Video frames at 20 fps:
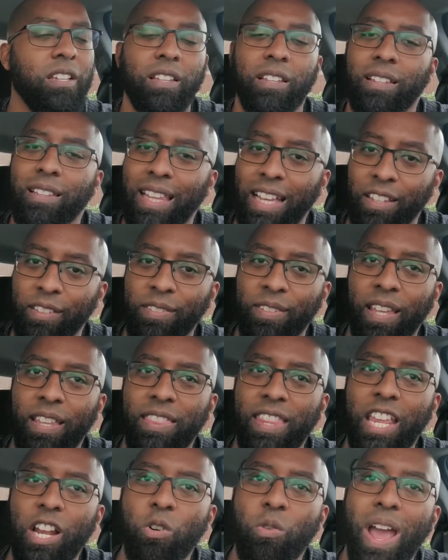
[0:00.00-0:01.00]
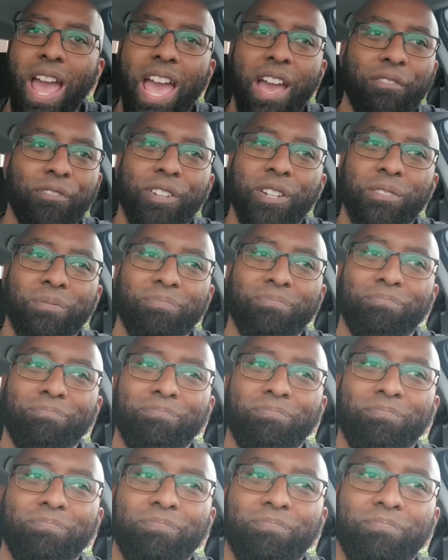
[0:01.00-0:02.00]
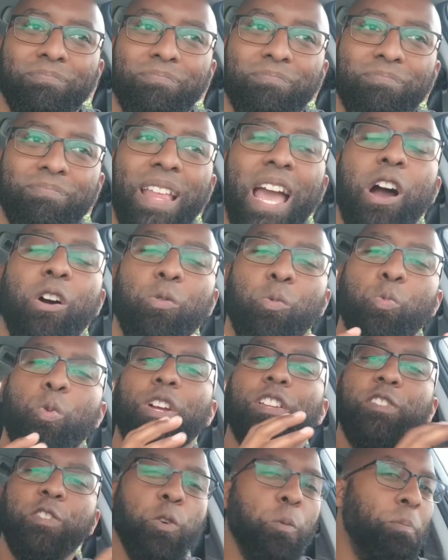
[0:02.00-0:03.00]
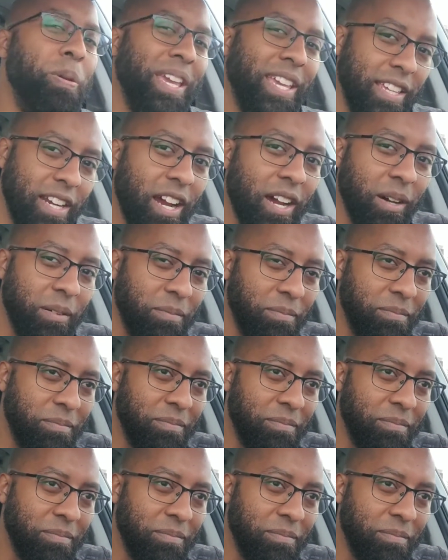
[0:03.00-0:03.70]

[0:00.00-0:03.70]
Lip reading: Like I said, they don't have a... Now, once you pick it up,